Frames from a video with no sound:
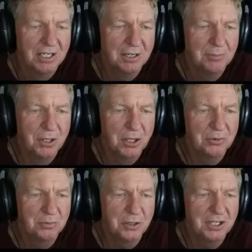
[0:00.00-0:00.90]
It built
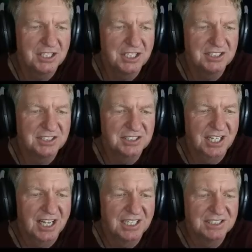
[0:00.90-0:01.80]
with pretty decent
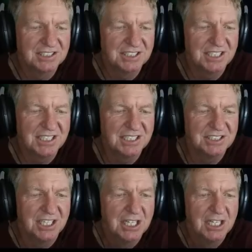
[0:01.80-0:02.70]
sized
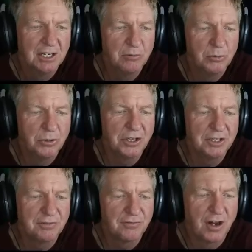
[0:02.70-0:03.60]
seas. It
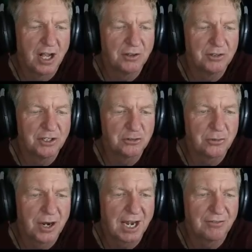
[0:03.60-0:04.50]
really followed a
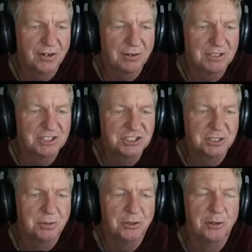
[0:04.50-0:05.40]
track very
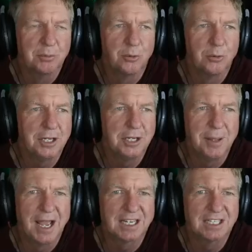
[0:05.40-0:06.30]
similar to Marie
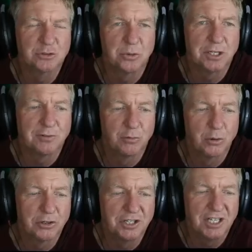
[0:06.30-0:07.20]
back in
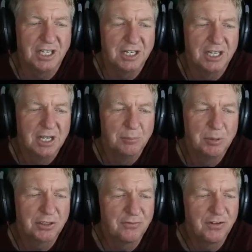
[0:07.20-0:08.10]
2014,
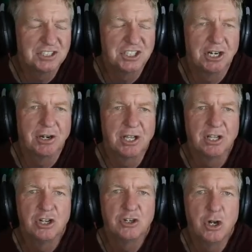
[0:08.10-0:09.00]
but the fetch area
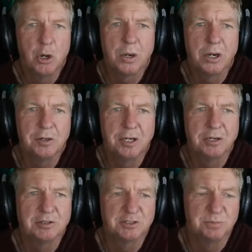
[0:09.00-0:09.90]
nowhere
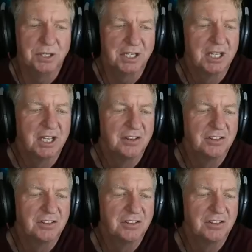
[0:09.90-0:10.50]
near as big.